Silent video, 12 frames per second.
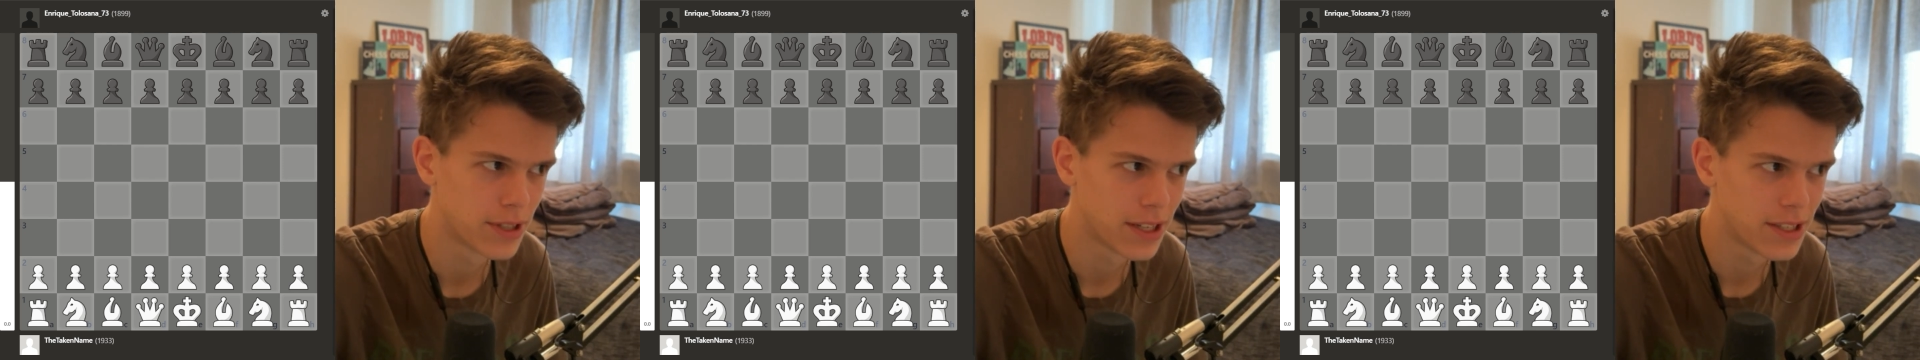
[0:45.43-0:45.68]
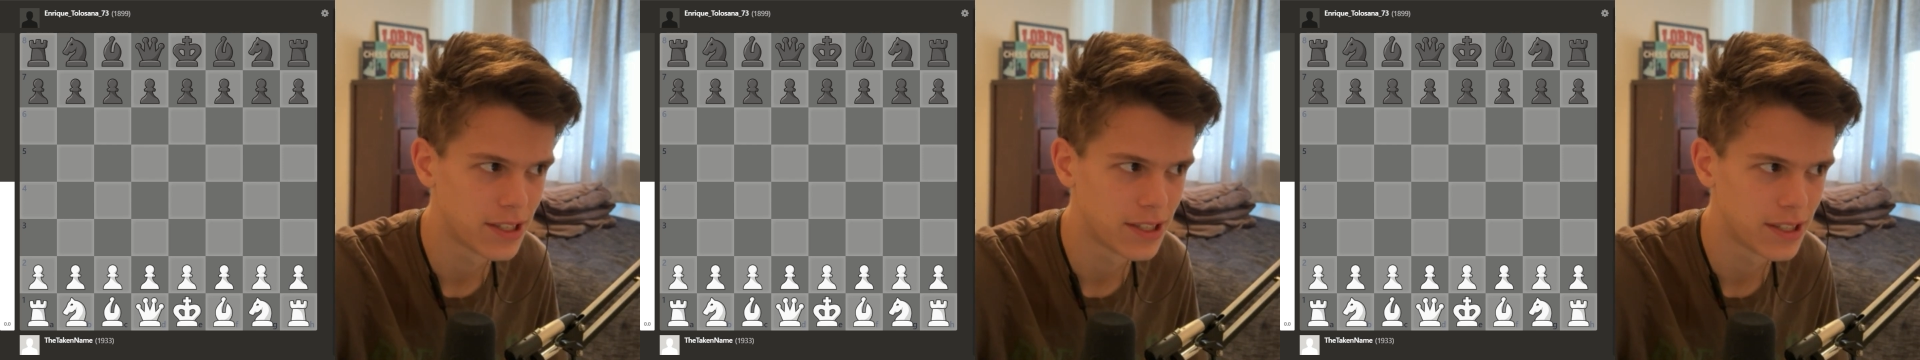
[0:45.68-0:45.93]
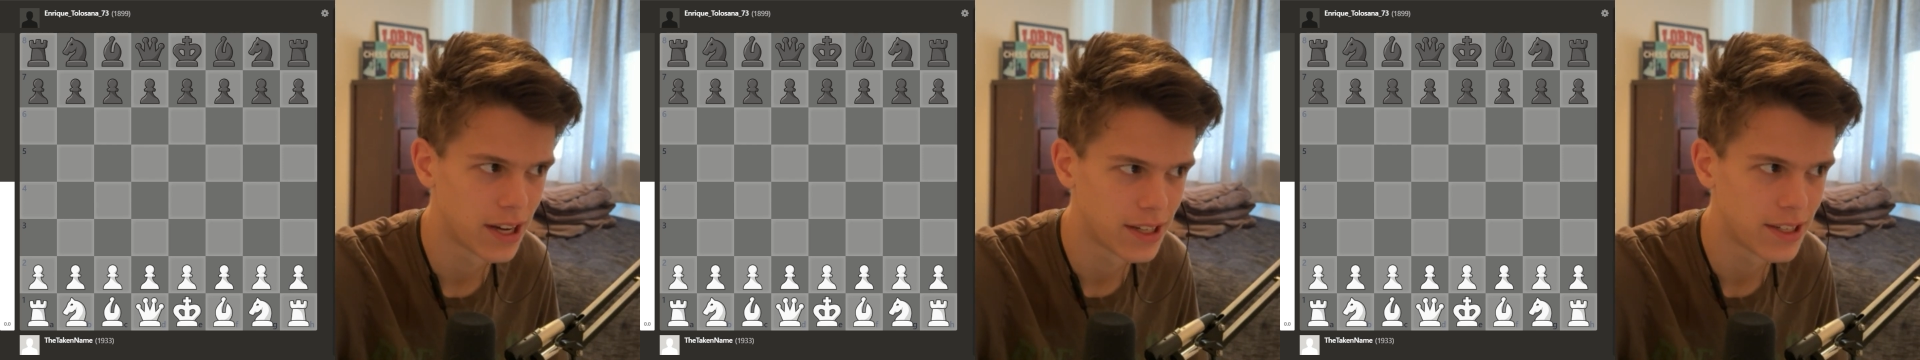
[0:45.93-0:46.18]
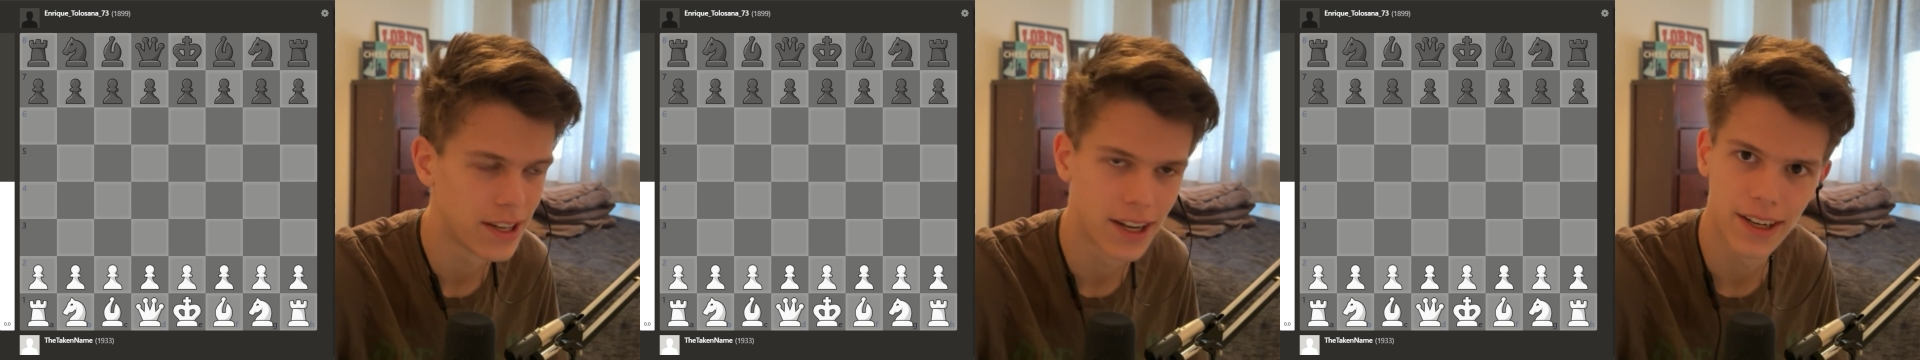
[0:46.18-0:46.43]

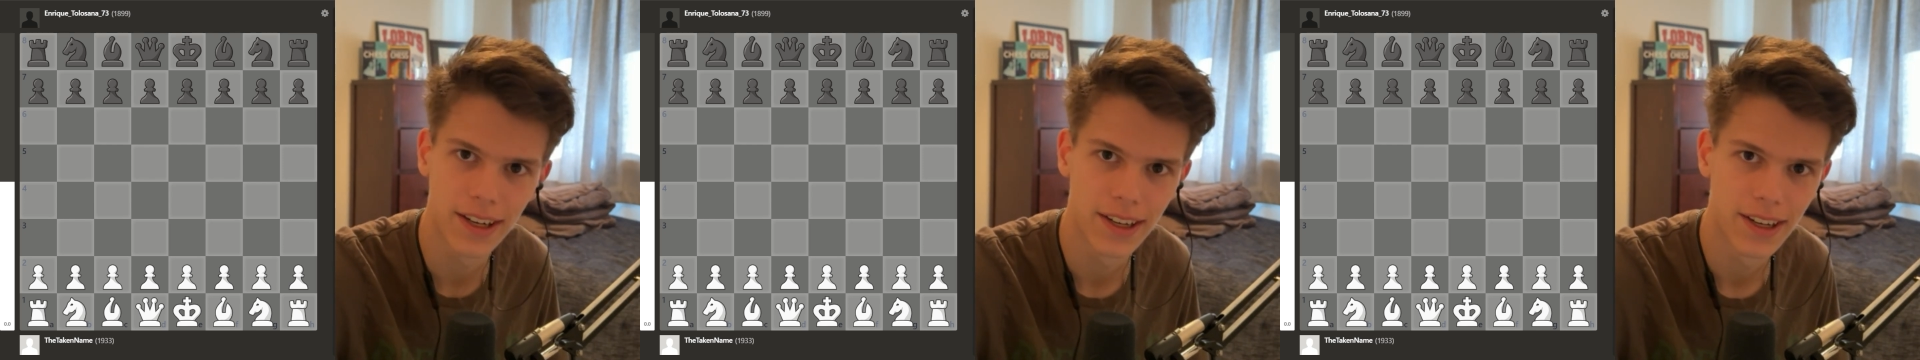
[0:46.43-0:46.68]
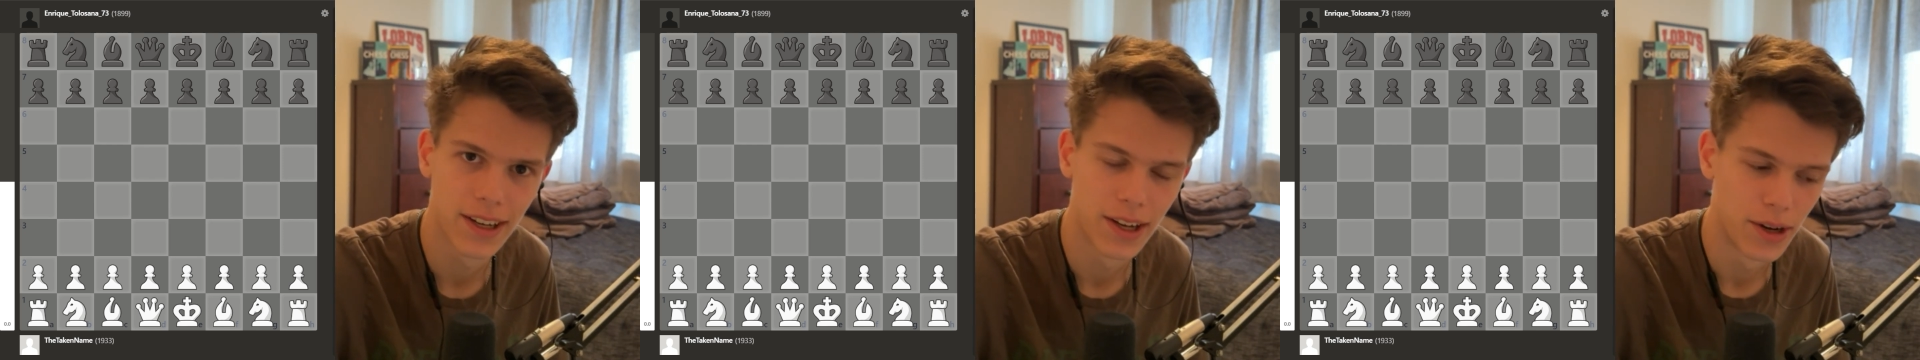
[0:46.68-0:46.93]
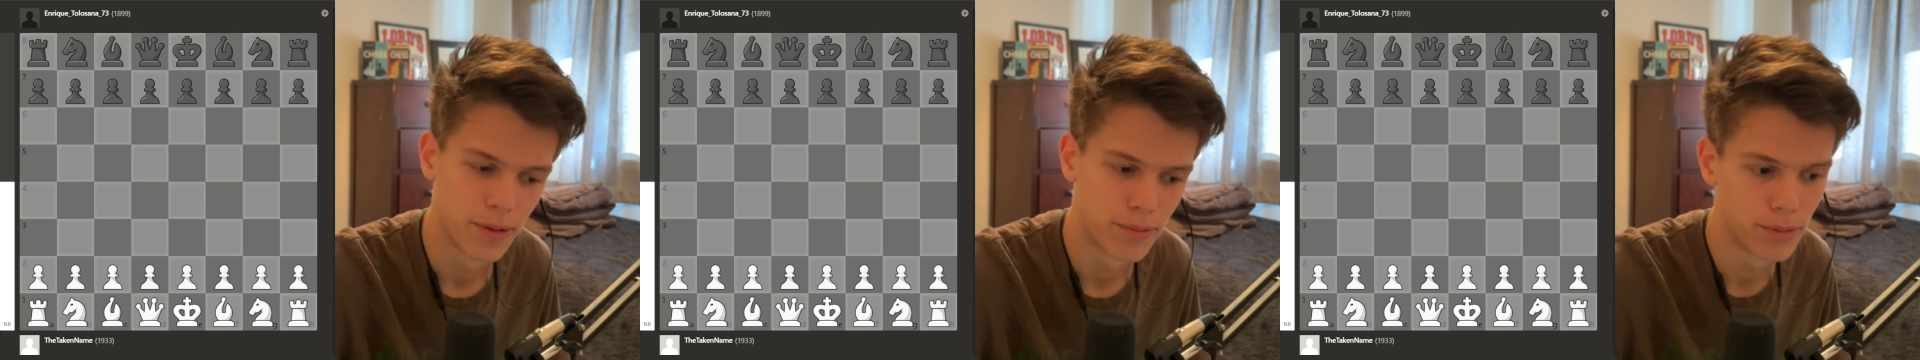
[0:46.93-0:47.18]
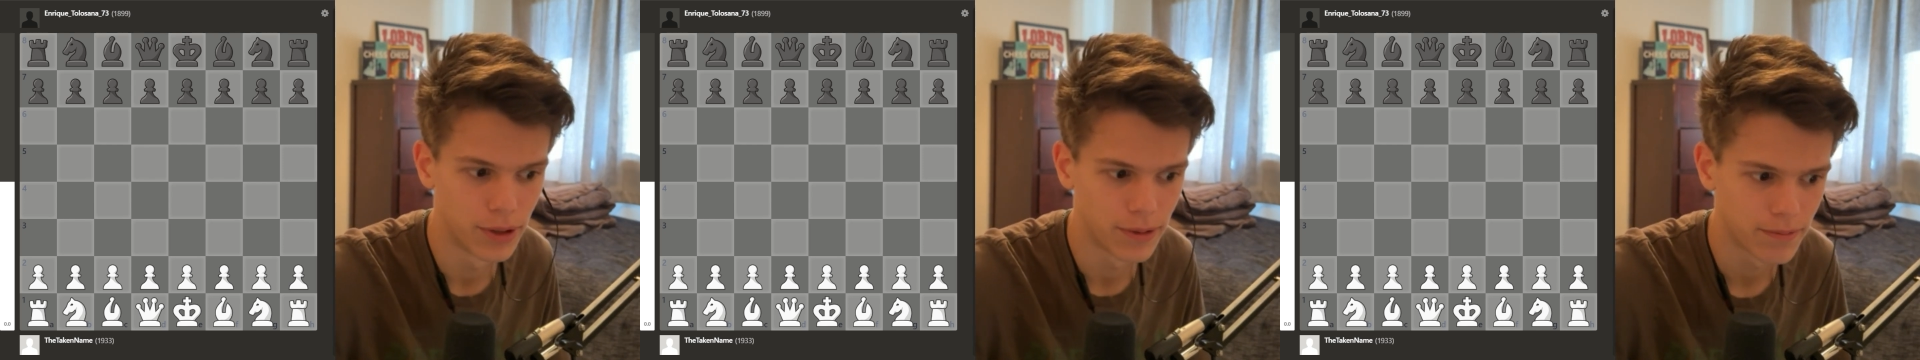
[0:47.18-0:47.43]
1899,
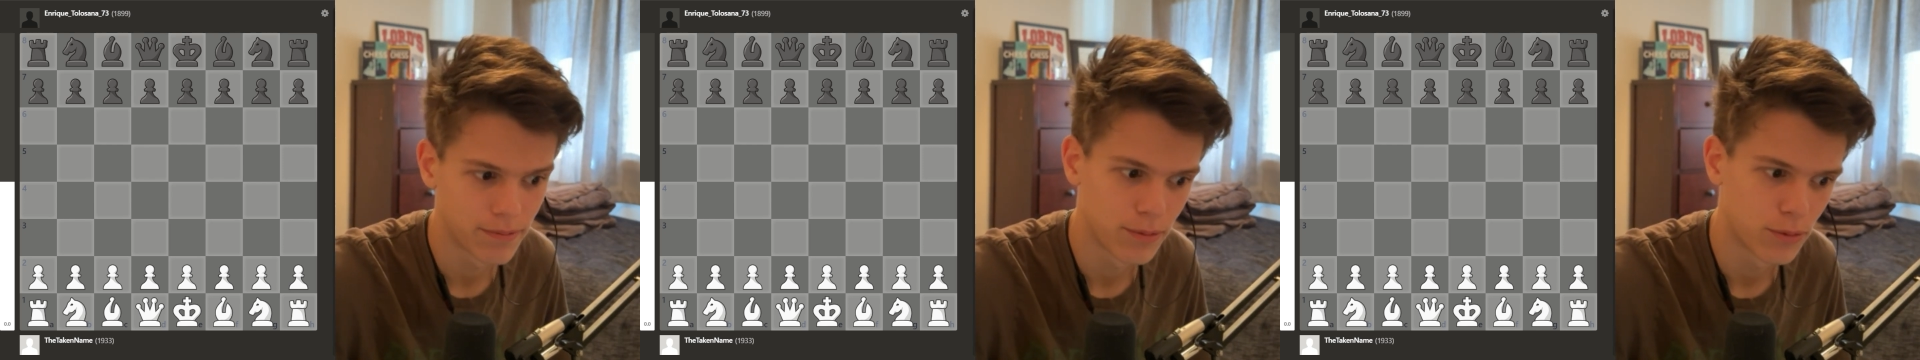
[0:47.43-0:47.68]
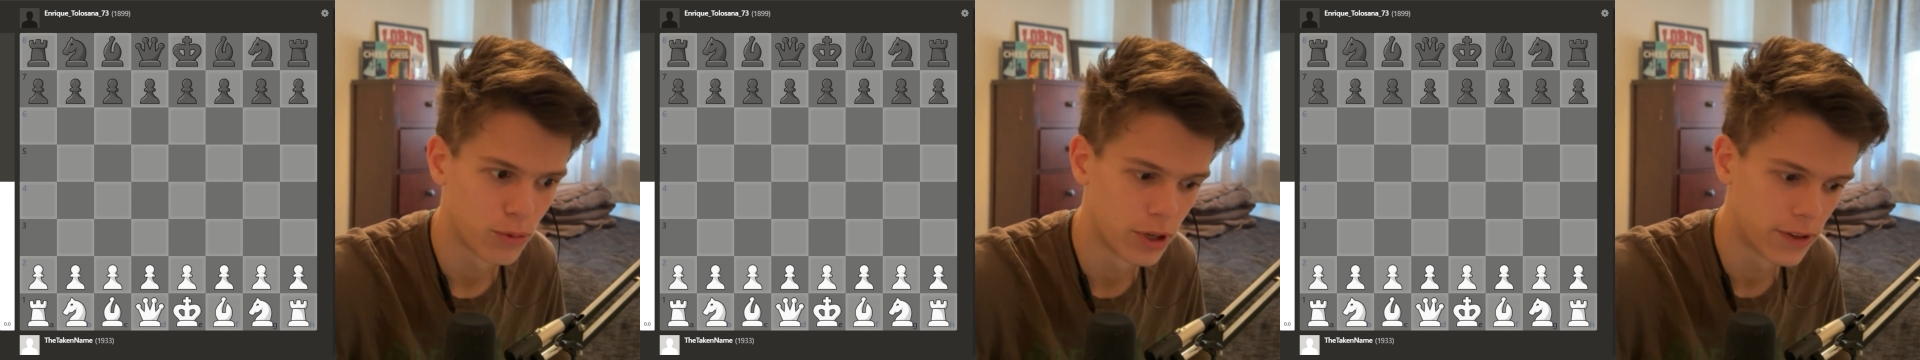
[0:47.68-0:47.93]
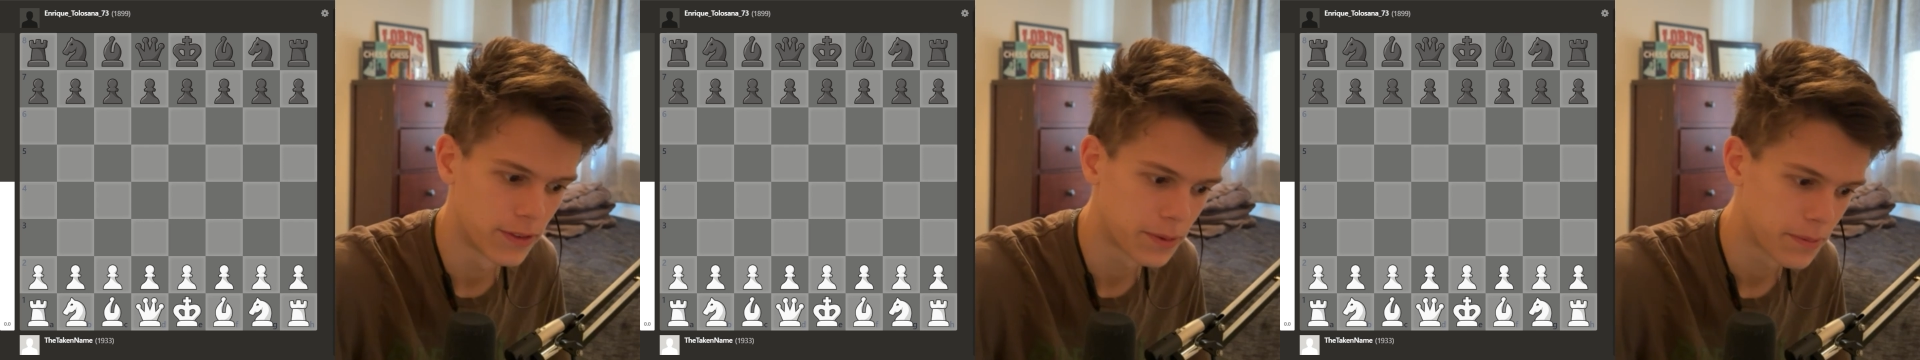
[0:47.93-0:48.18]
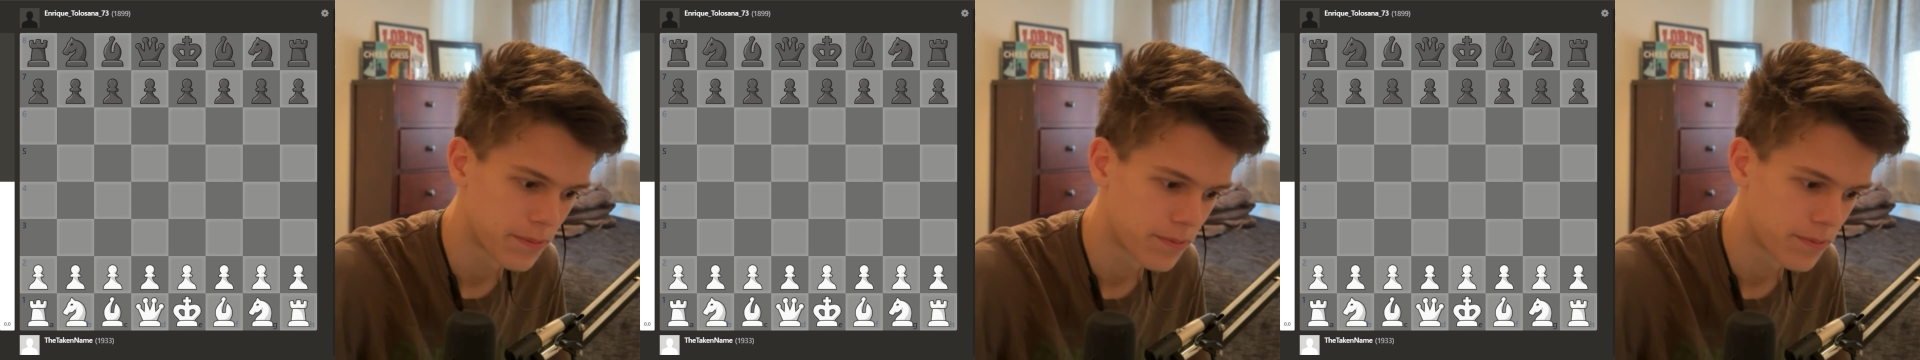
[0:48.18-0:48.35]
but whatever.